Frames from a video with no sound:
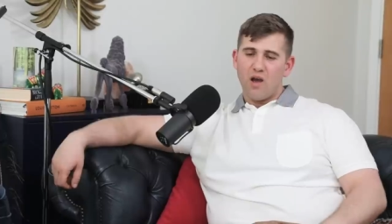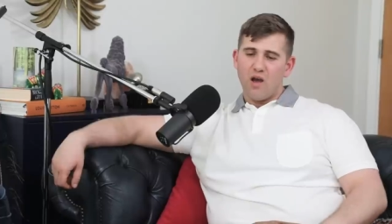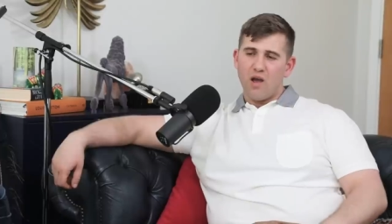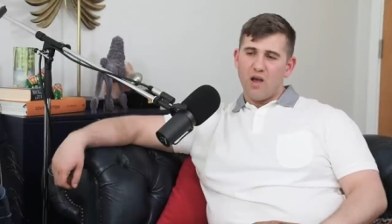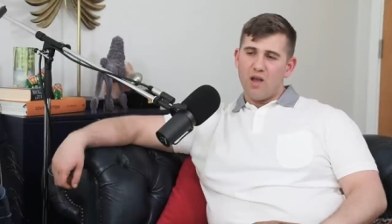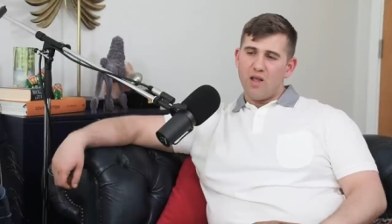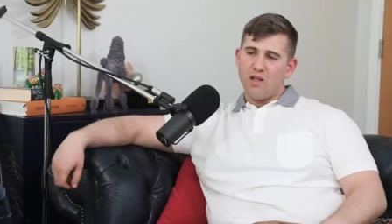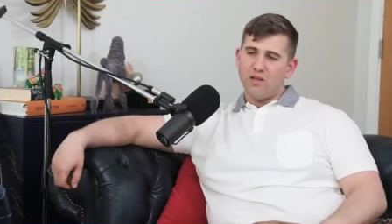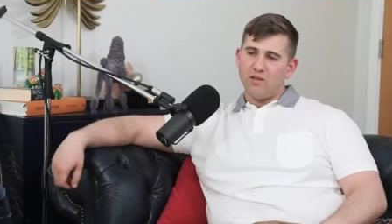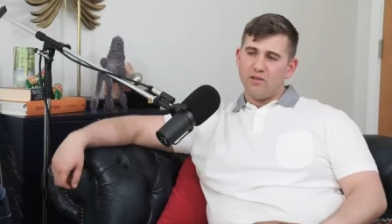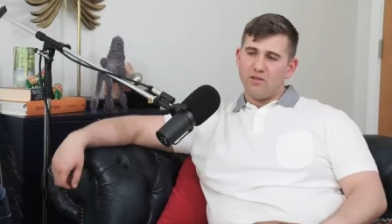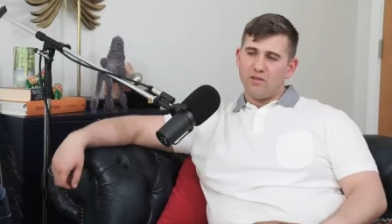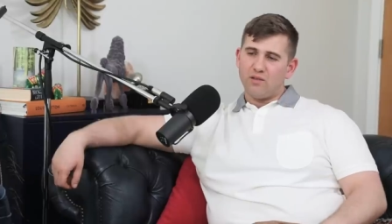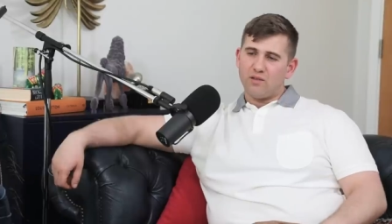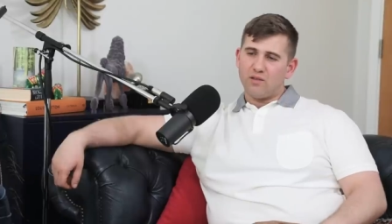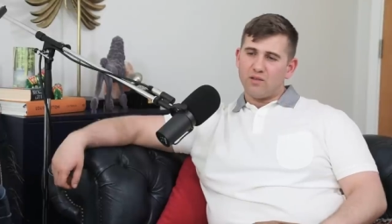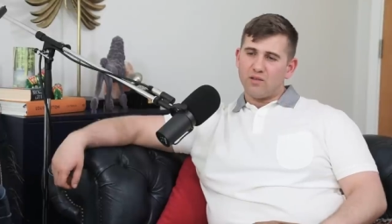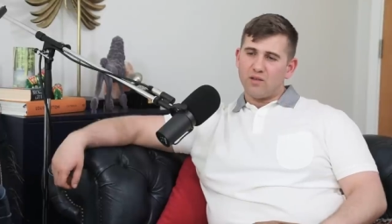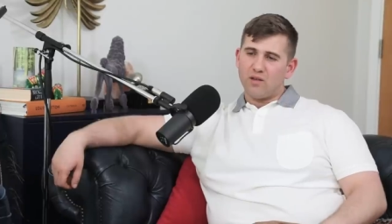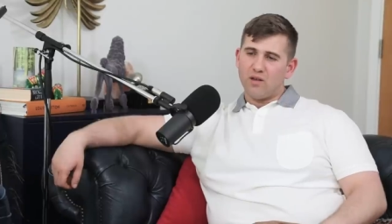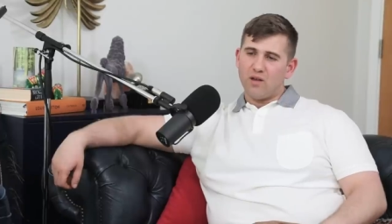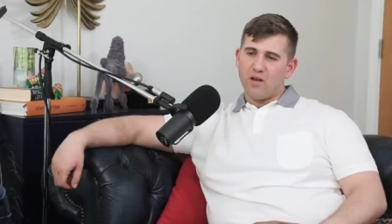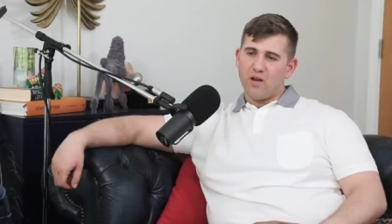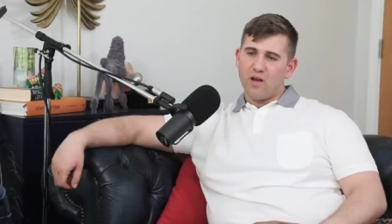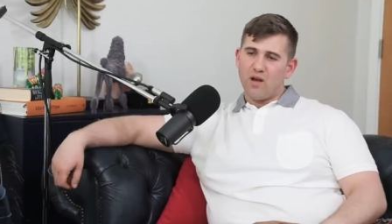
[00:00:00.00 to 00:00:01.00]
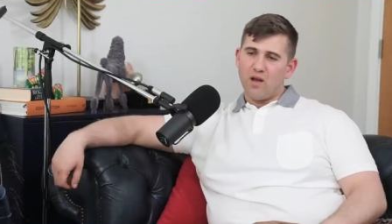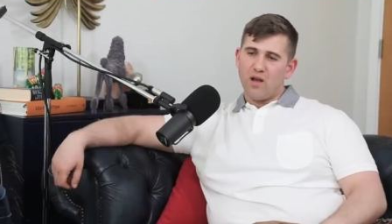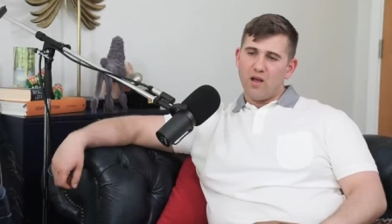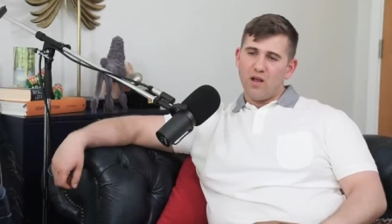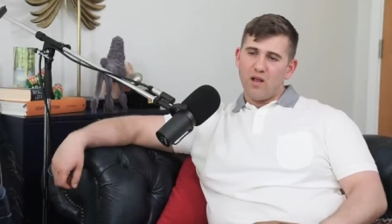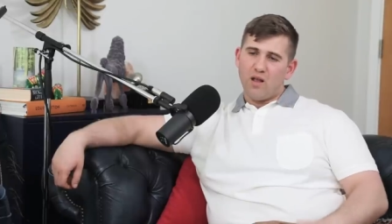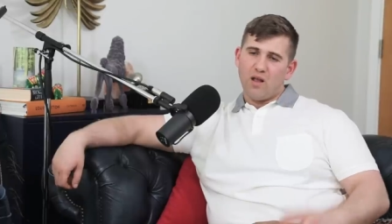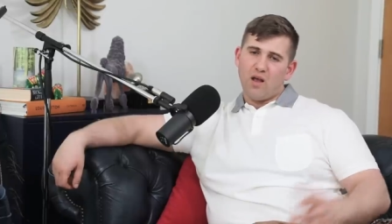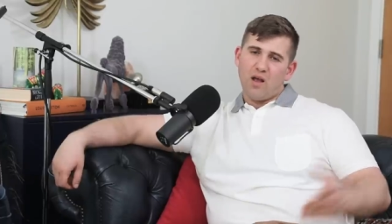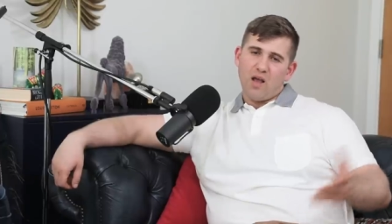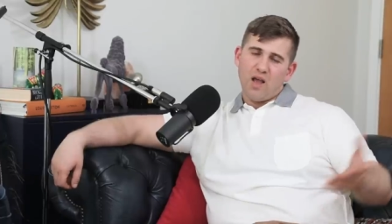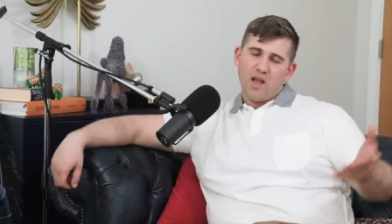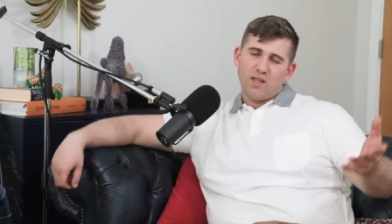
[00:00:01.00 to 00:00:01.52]
And
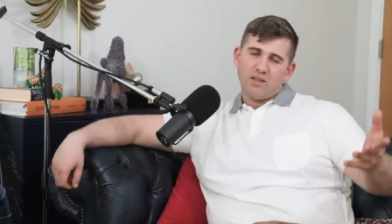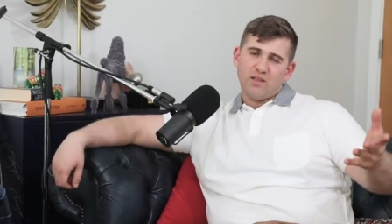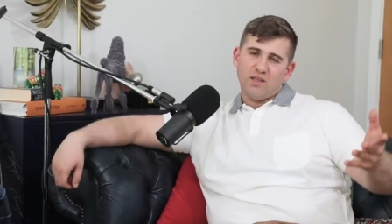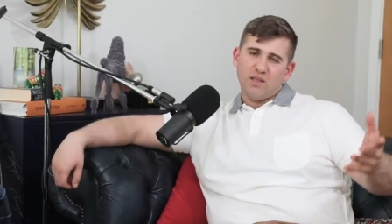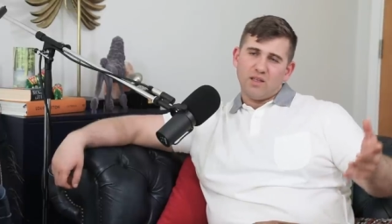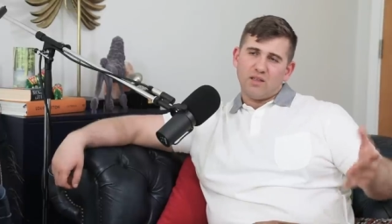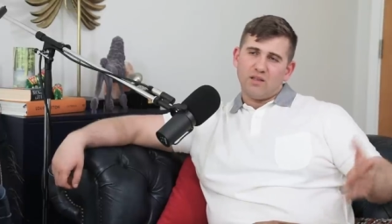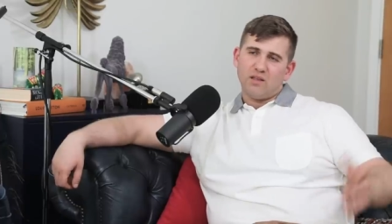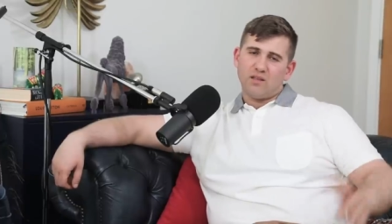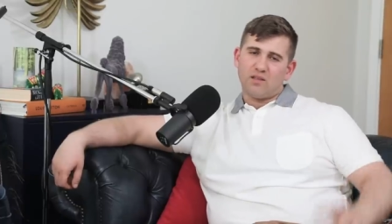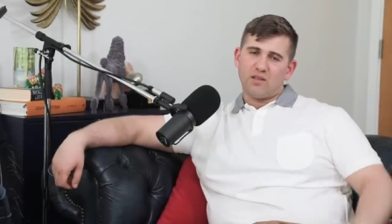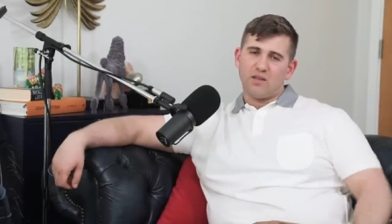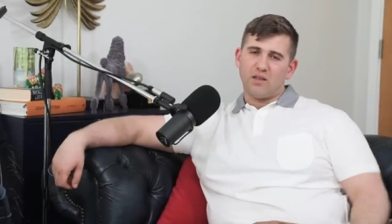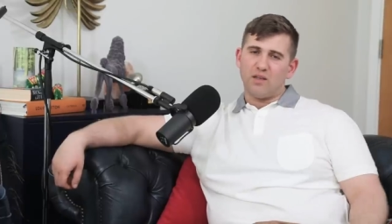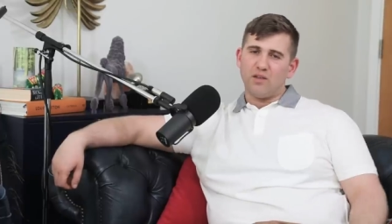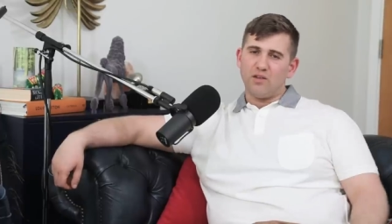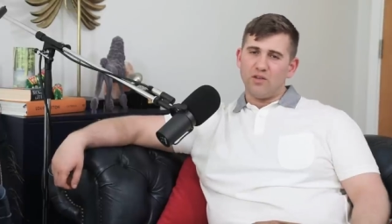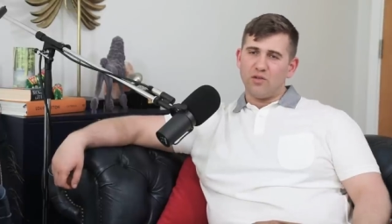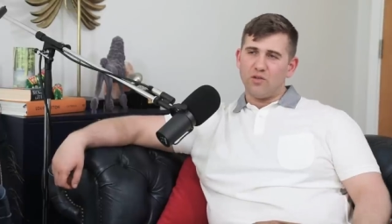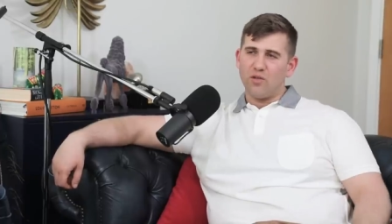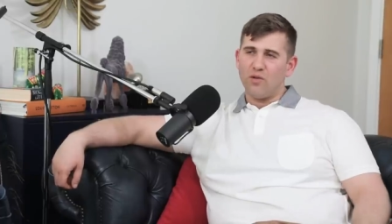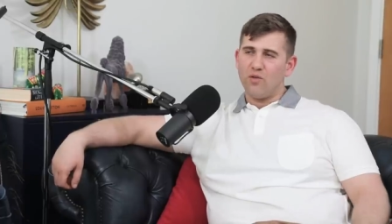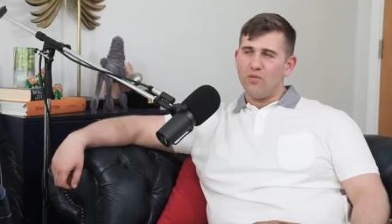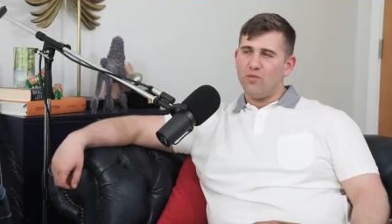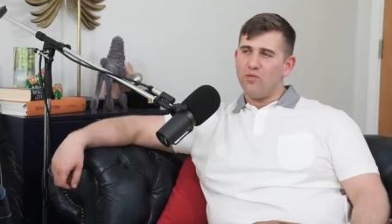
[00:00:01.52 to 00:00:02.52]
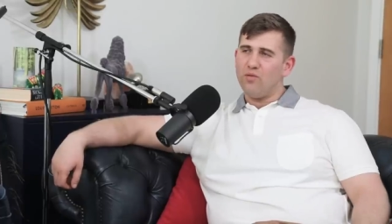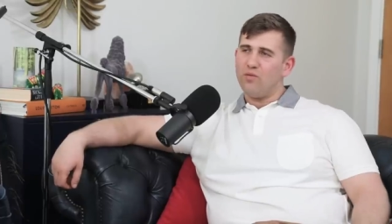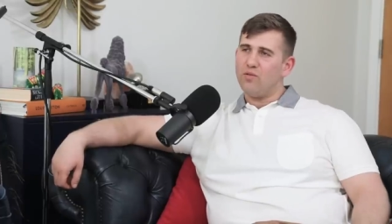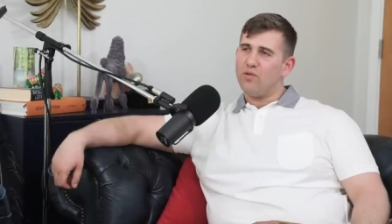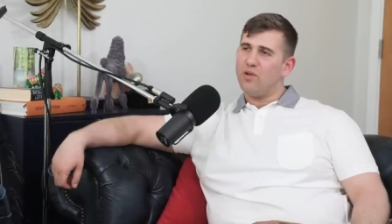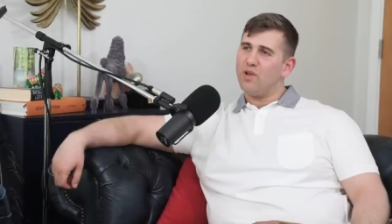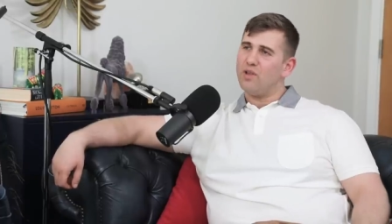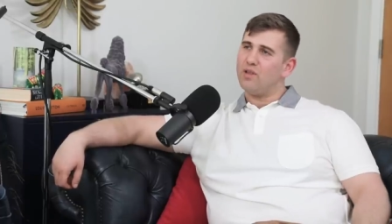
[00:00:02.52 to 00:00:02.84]
I had dignity, you know.